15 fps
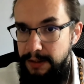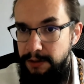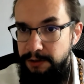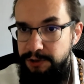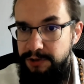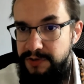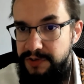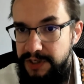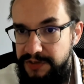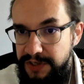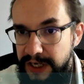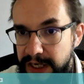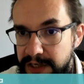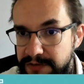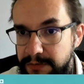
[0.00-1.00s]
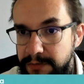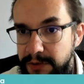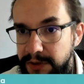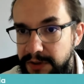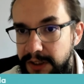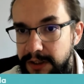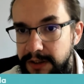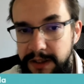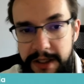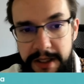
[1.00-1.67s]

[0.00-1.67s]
Christian says hi from Bogota.